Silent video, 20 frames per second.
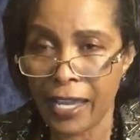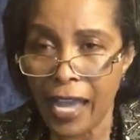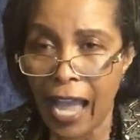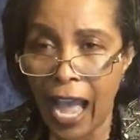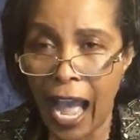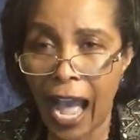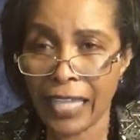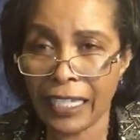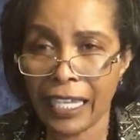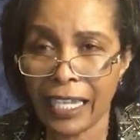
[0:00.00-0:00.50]

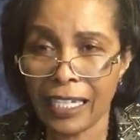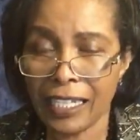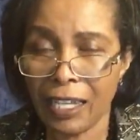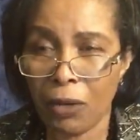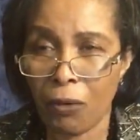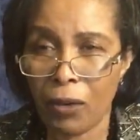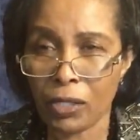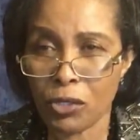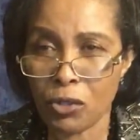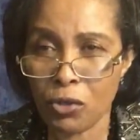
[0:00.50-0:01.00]
And then there
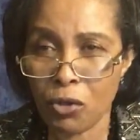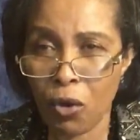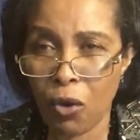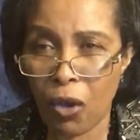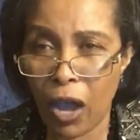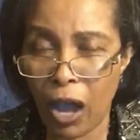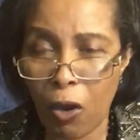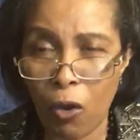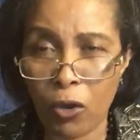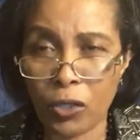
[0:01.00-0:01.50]
was
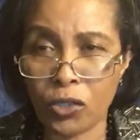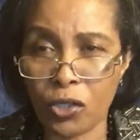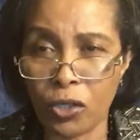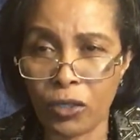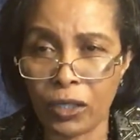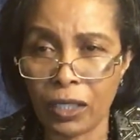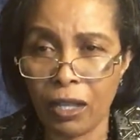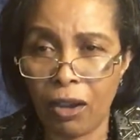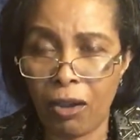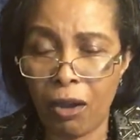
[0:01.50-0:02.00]
no
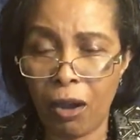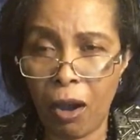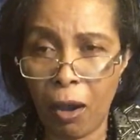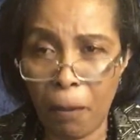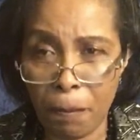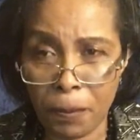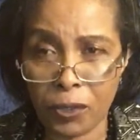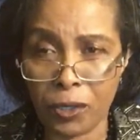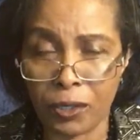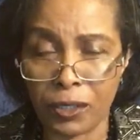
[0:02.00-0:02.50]
option or
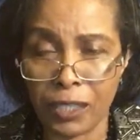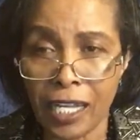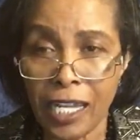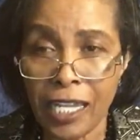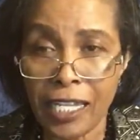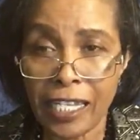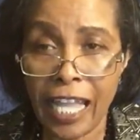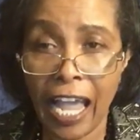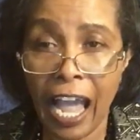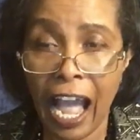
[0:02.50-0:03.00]
option.
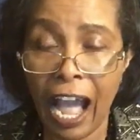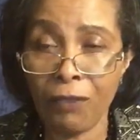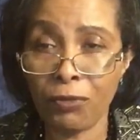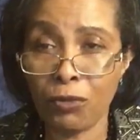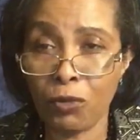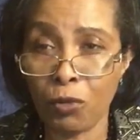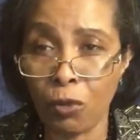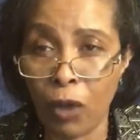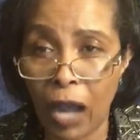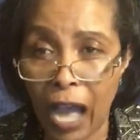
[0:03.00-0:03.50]
They have
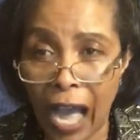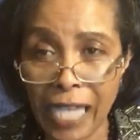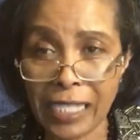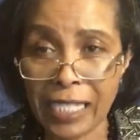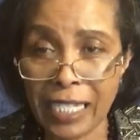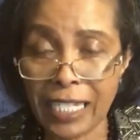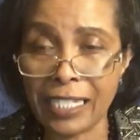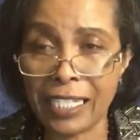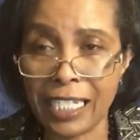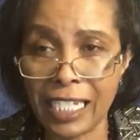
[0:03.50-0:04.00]
to
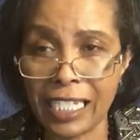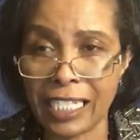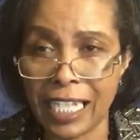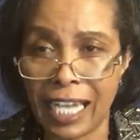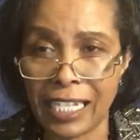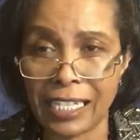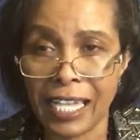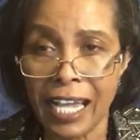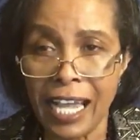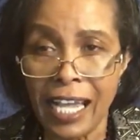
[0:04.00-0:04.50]
ask
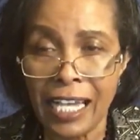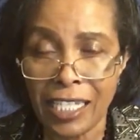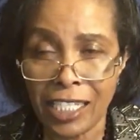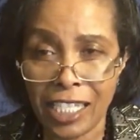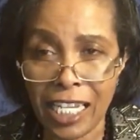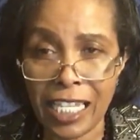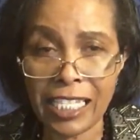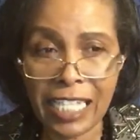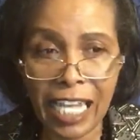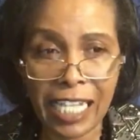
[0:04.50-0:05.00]
Jesus.
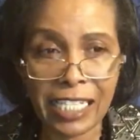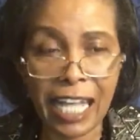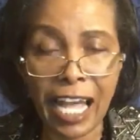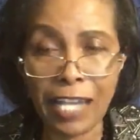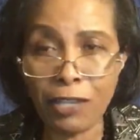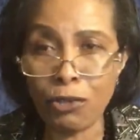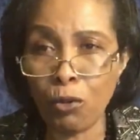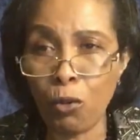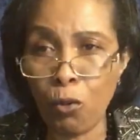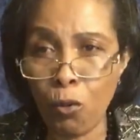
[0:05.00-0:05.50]
Jesus, are
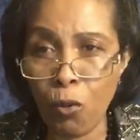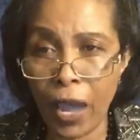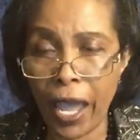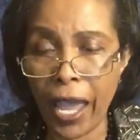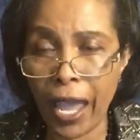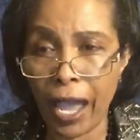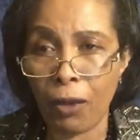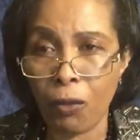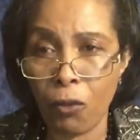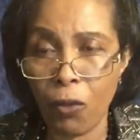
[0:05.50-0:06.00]
you
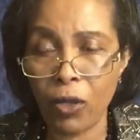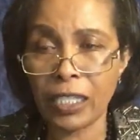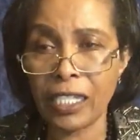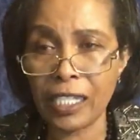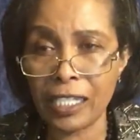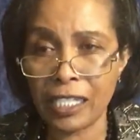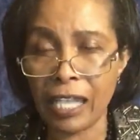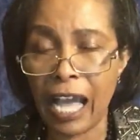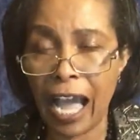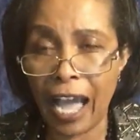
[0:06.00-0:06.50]
aware? What
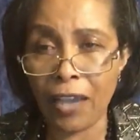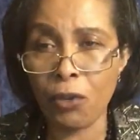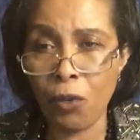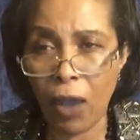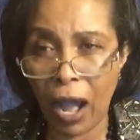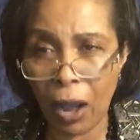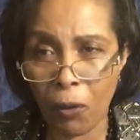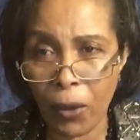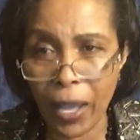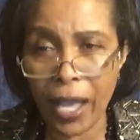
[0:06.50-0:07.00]
is? Are you
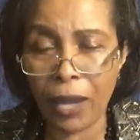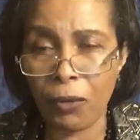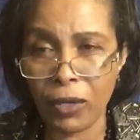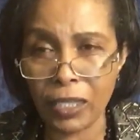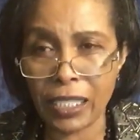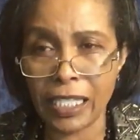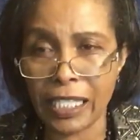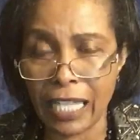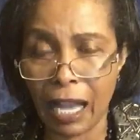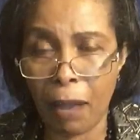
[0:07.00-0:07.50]
aware
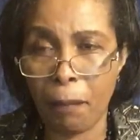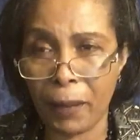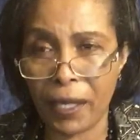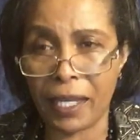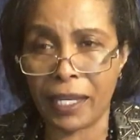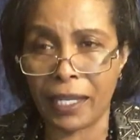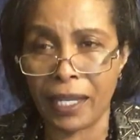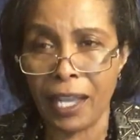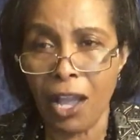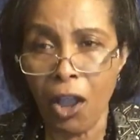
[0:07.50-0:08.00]
what is
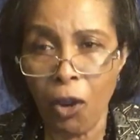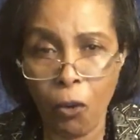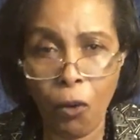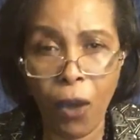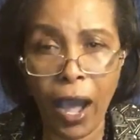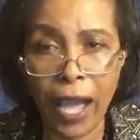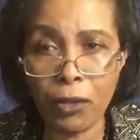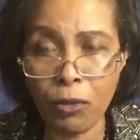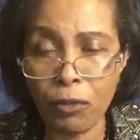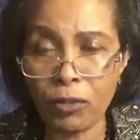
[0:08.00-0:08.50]
happening?
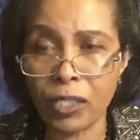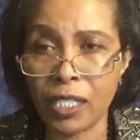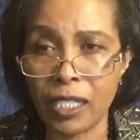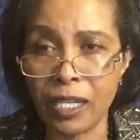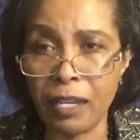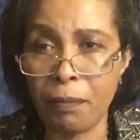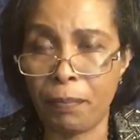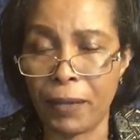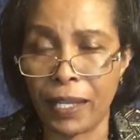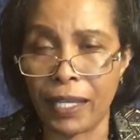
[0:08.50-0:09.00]
Why are you
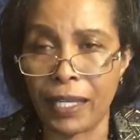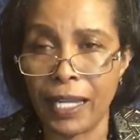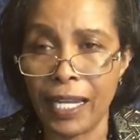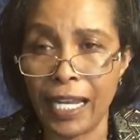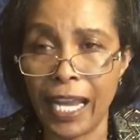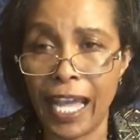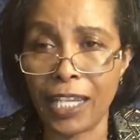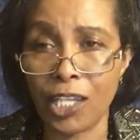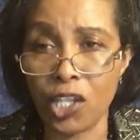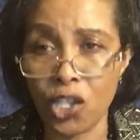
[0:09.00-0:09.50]
sleeping
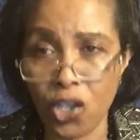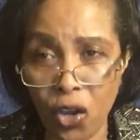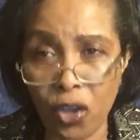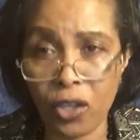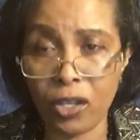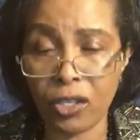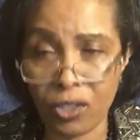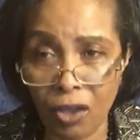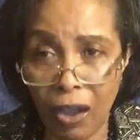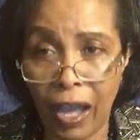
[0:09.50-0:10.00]
like
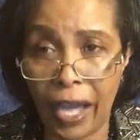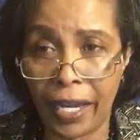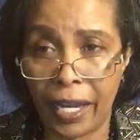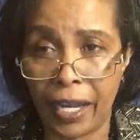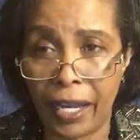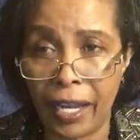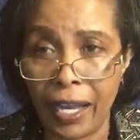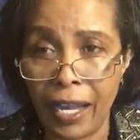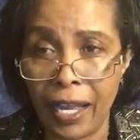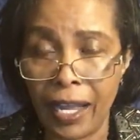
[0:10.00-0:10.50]
John?
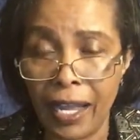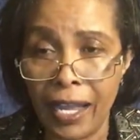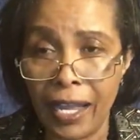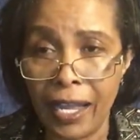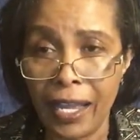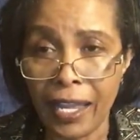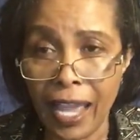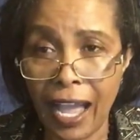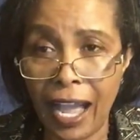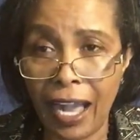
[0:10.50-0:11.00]

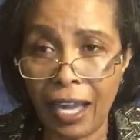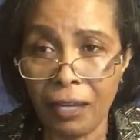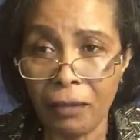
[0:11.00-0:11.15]
Yeah.